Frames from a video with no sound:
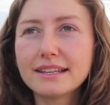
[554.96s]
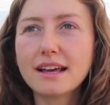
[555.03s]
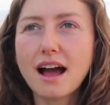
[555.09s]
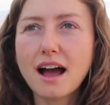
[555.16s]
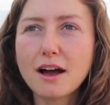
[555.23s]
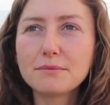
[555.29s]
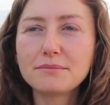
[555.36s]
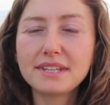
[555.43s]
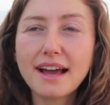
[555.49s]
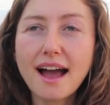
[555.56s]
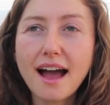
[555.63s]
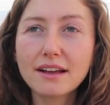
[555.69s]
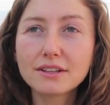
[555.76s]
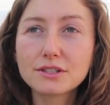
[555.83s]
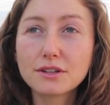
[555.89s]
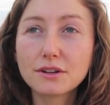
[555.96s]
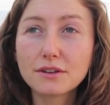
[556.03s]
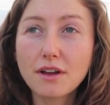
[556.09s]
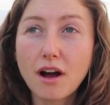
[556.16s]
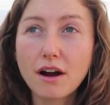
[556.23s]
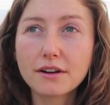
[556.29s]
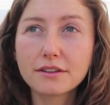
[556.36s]
So
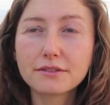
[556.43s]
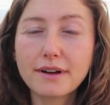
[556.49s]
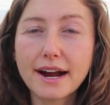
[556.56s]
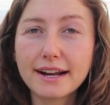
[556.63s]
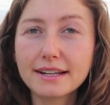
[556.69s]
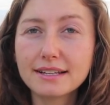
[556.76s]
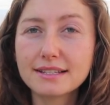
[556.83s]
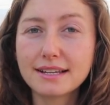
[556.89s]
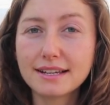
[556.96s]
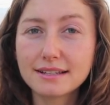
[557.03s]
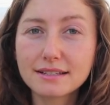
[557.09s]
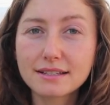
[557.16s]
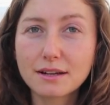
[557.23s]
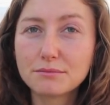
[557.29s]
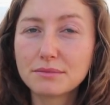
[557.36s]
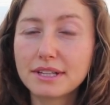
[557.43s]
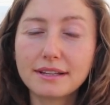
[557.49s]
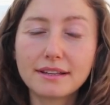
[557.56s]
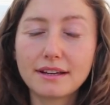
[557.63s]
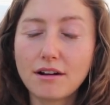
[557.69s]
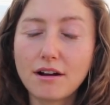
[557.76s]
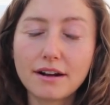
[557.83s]
the arthritis is
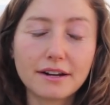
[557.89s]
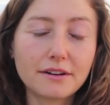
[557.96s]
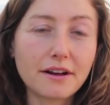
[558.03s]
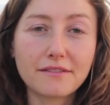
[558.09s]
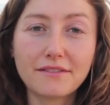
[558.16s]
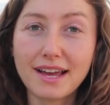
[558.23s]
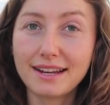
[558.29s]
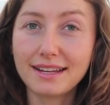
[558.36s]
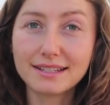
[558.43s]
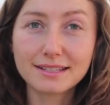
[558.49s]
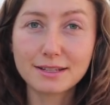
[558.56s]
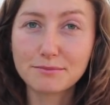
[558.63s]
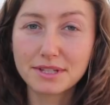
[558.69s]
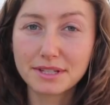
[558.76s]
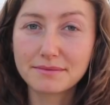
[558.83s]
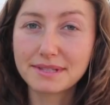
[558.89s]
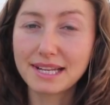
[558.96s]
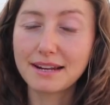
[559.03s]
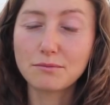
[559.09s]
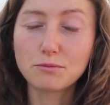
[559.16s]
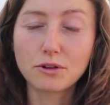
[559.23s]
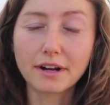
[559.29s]
completely gone. I don't have any symptoms
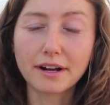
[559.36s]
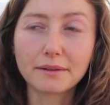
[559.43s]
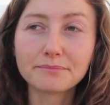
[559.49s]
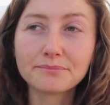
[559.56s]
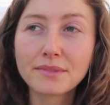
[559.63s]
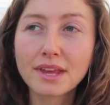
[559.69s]
anymore.